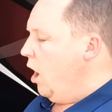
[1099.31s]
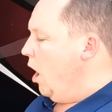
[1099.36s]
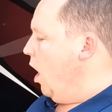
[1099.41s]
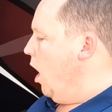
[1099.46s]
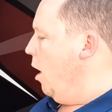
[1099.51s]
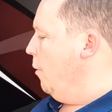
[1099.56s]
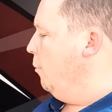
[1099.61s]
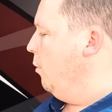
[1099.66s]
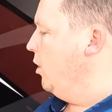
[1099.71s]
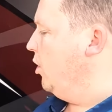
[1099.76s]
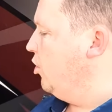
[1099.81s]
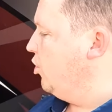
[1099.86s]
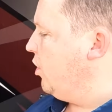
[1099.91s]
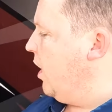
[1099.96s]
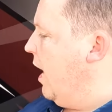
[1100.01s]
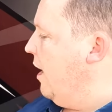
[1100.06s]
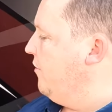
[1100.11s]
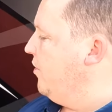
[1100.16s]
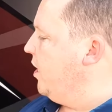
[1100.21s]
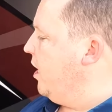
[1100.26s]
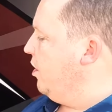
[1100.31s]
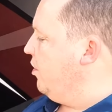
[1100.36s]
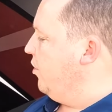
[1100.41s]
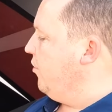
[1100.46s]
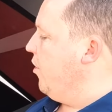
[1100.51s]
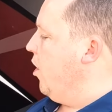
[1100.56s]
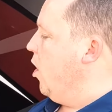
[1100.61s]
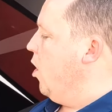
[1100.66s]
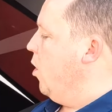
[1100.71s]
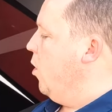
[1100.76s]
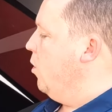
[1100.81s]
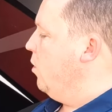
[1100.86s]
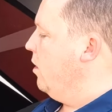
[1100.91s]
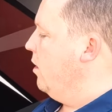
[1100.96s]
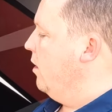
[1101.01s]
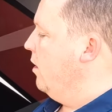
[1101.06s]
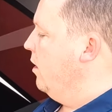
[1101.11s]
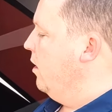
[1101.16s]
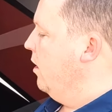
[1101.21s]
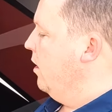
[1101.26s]
When you're driving down the road,
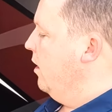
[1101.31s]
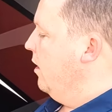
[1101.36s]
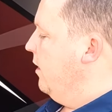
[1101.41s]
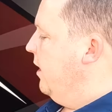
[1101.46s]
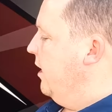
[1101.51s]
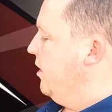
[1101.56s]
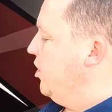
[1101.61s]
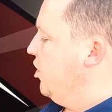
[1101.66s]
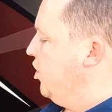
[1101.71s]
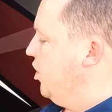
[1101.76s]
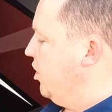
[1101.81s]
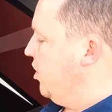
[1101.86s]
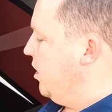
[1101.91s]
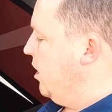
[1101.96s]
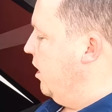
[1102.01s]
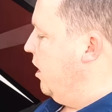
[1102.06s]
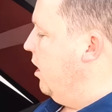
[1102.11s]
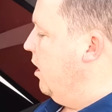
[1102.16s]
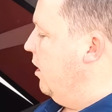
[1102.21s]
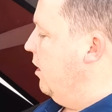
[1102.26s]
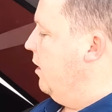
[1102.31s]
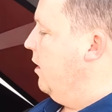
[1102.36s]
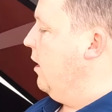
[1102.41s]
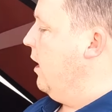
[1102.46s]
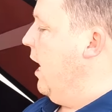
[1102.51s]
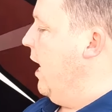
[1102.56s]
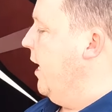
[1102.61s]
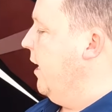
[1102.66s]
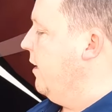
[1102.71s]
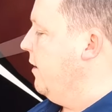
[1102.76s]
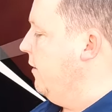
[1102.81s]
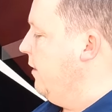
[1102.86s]
this is just gonna like